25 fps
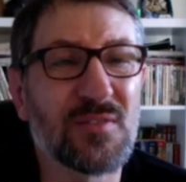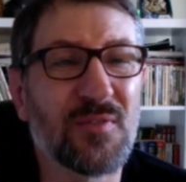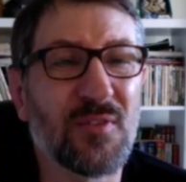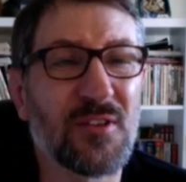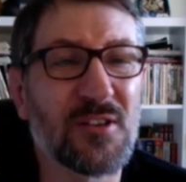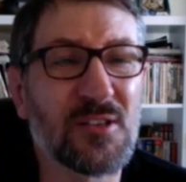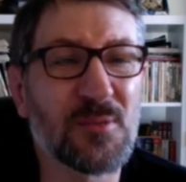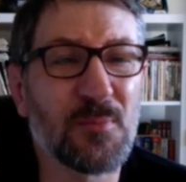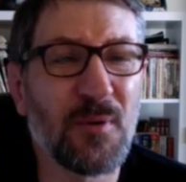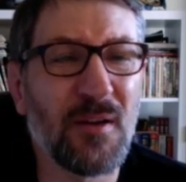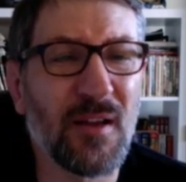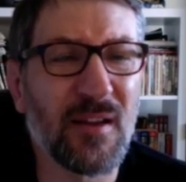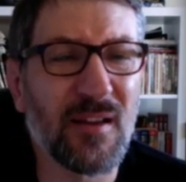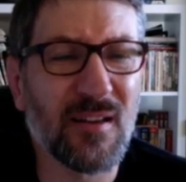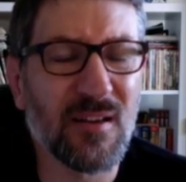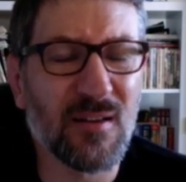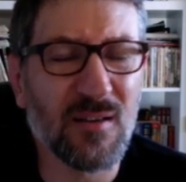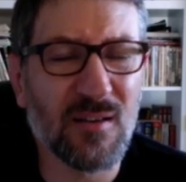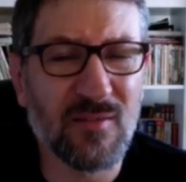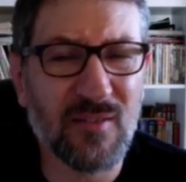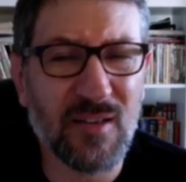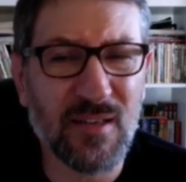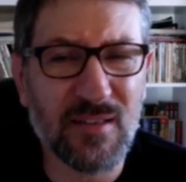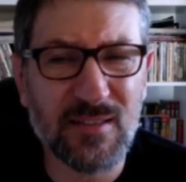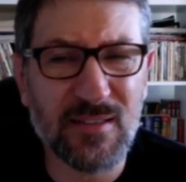for this
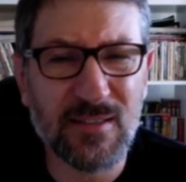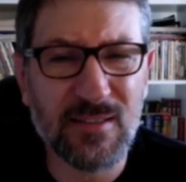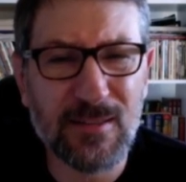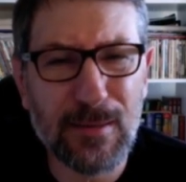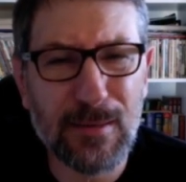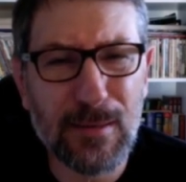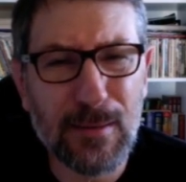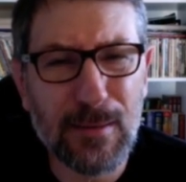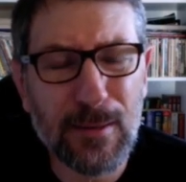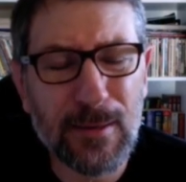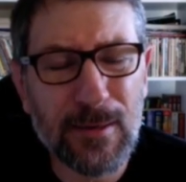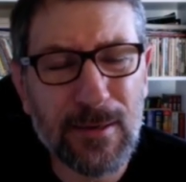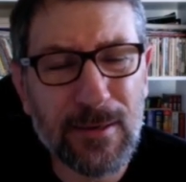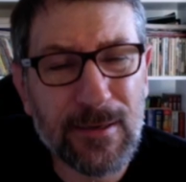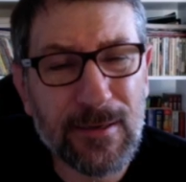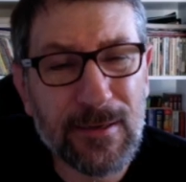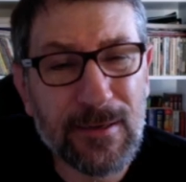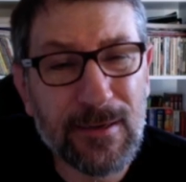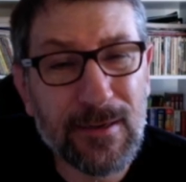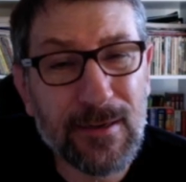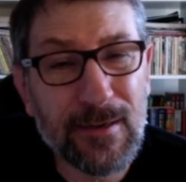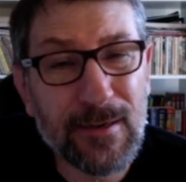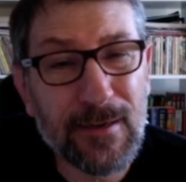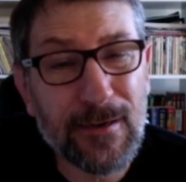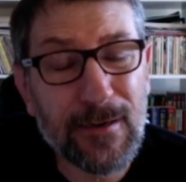particular event.
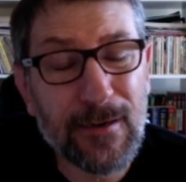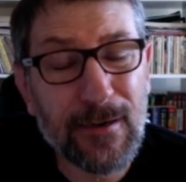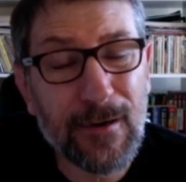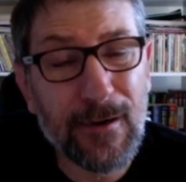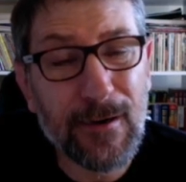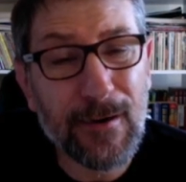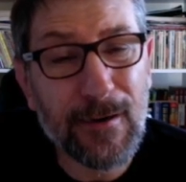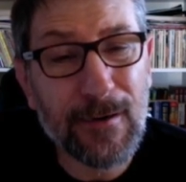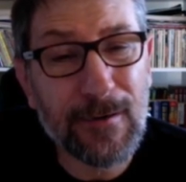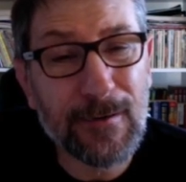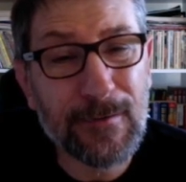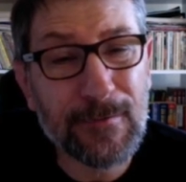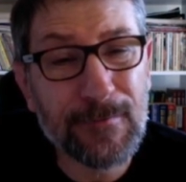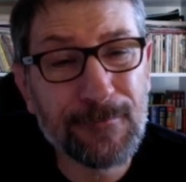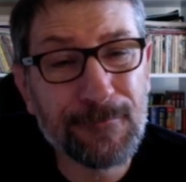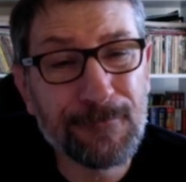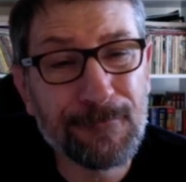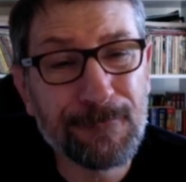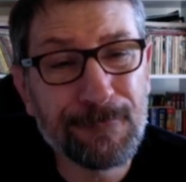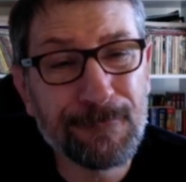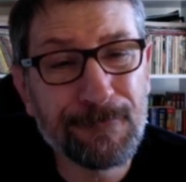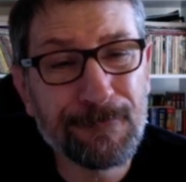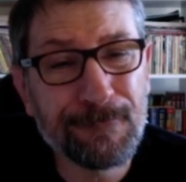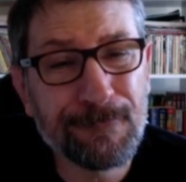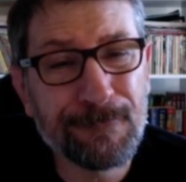
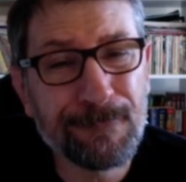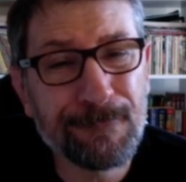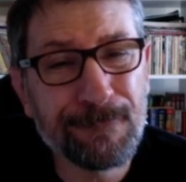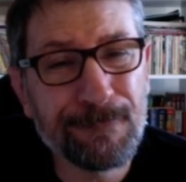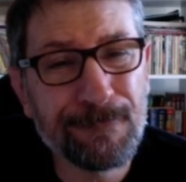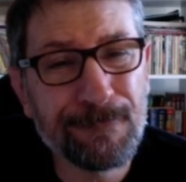And